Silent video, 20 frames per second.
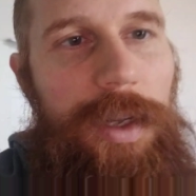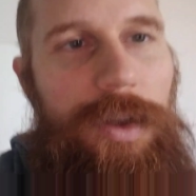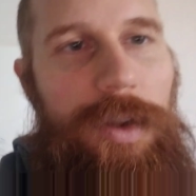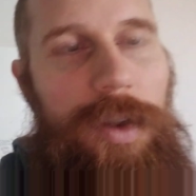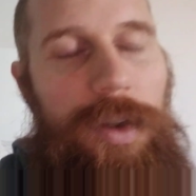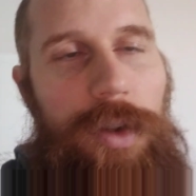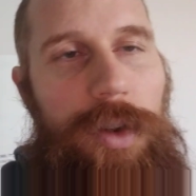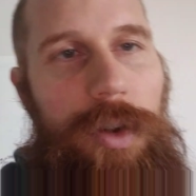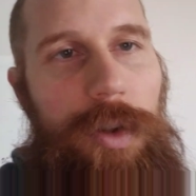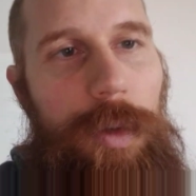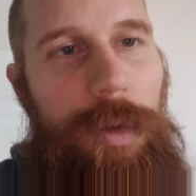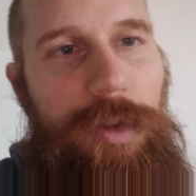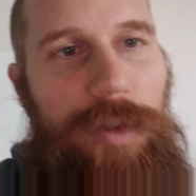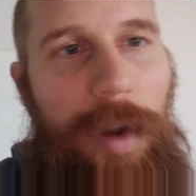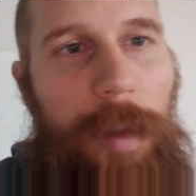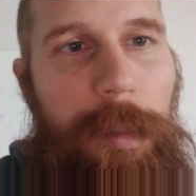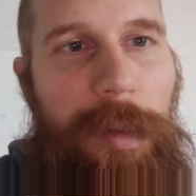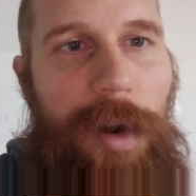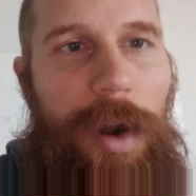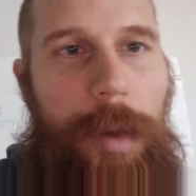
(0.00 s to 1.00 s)
to do
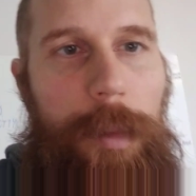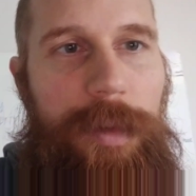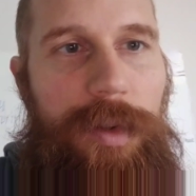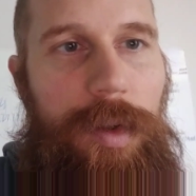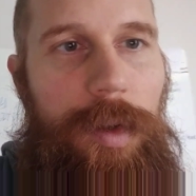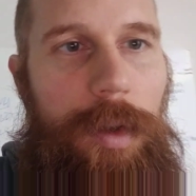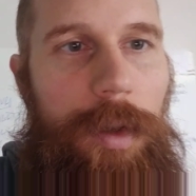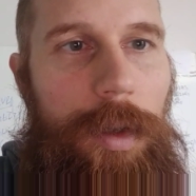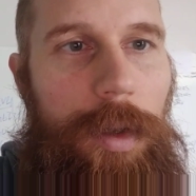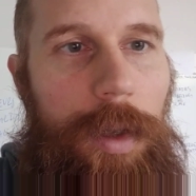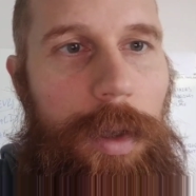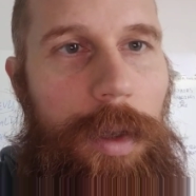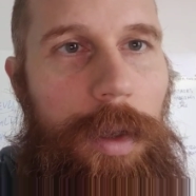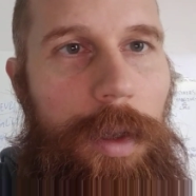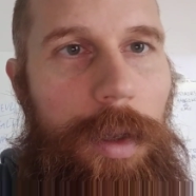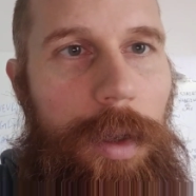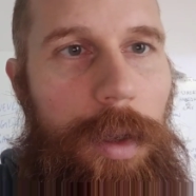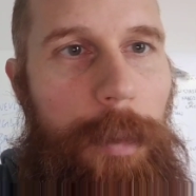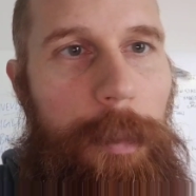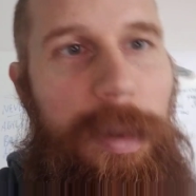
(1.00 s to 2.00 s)
jump ropes,
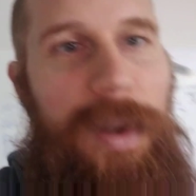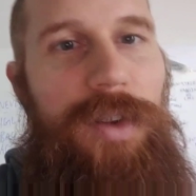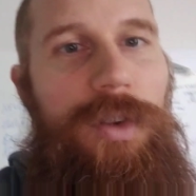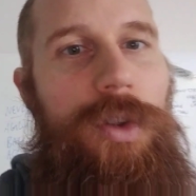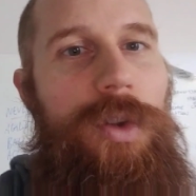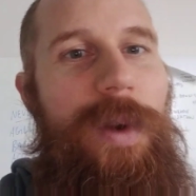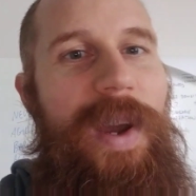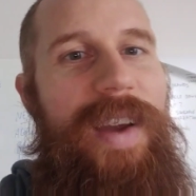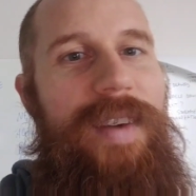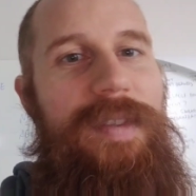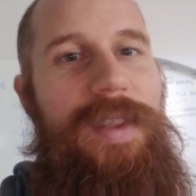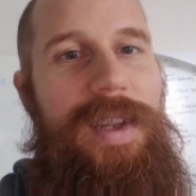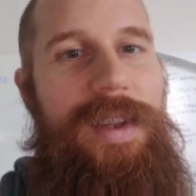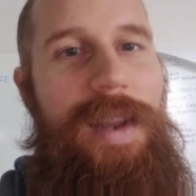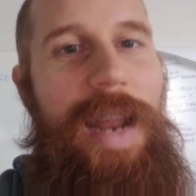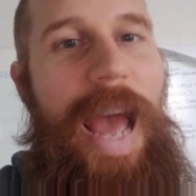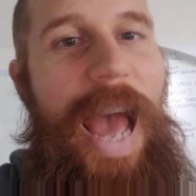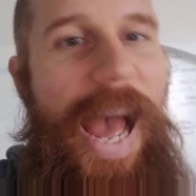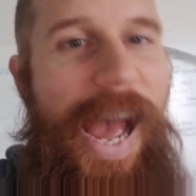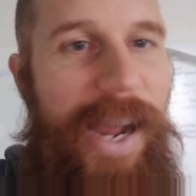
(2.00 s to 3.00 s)
but do you have the
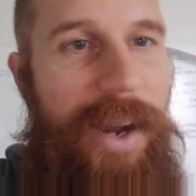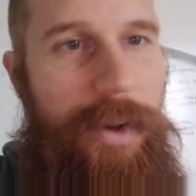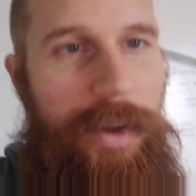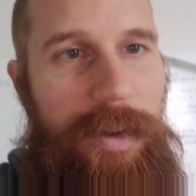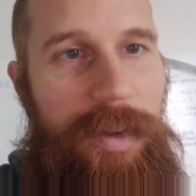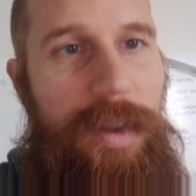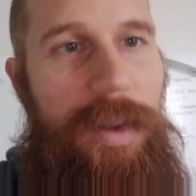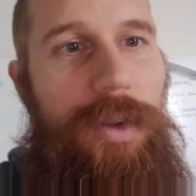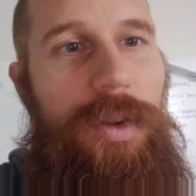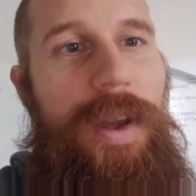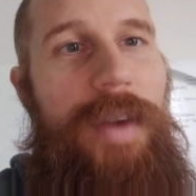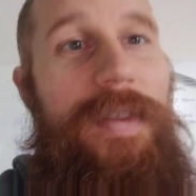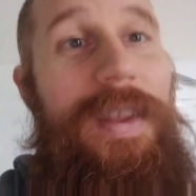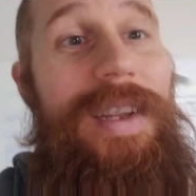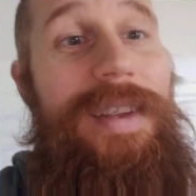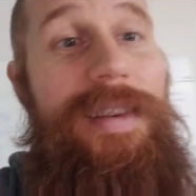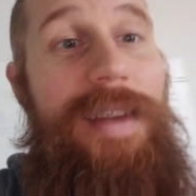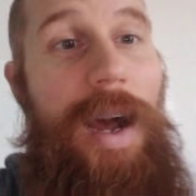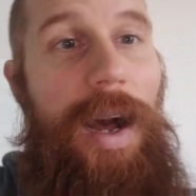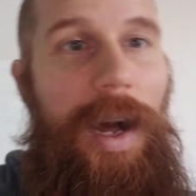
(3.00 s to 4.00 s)
accuracy? Do you have the
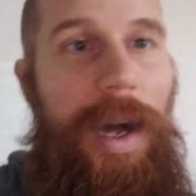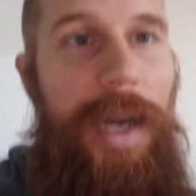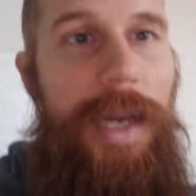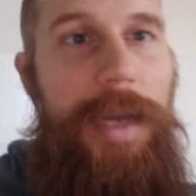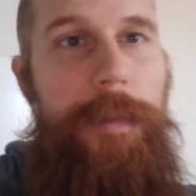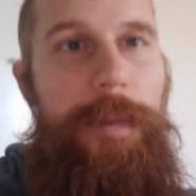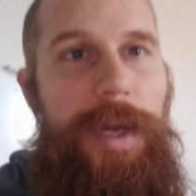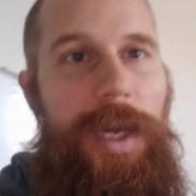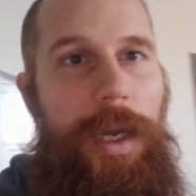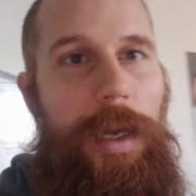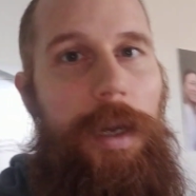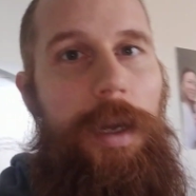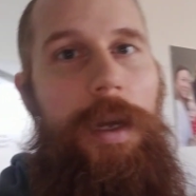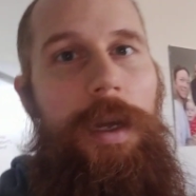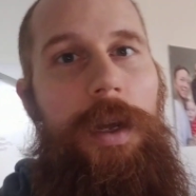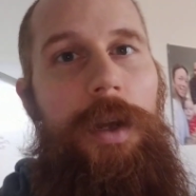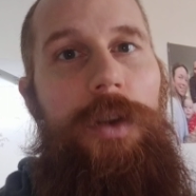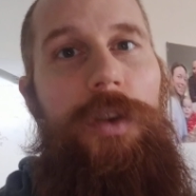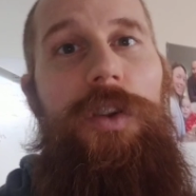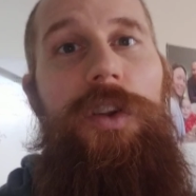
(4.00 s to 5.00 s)
timing
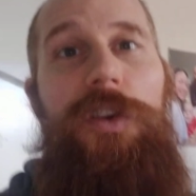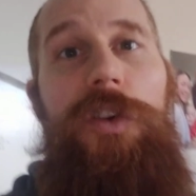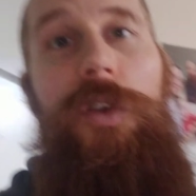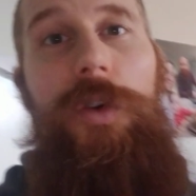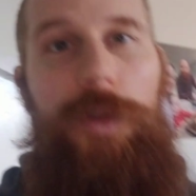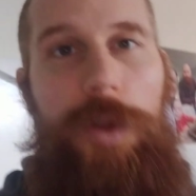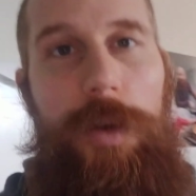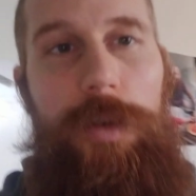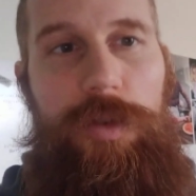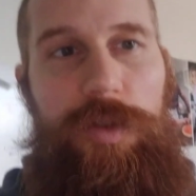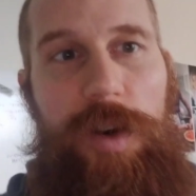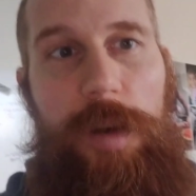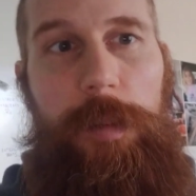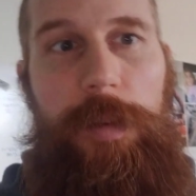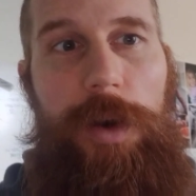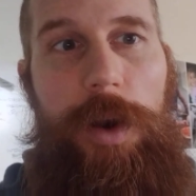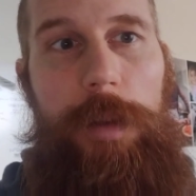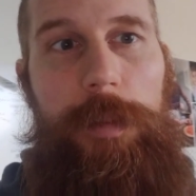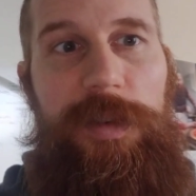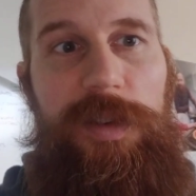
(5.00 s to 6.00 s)
to do those jump
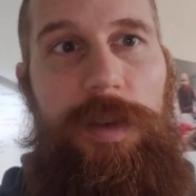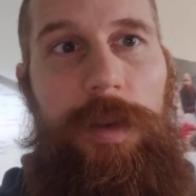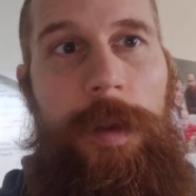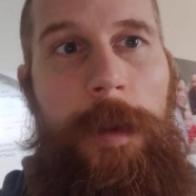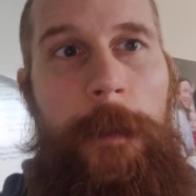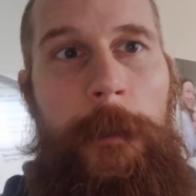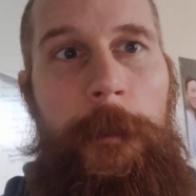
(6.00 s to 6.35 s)
ropes?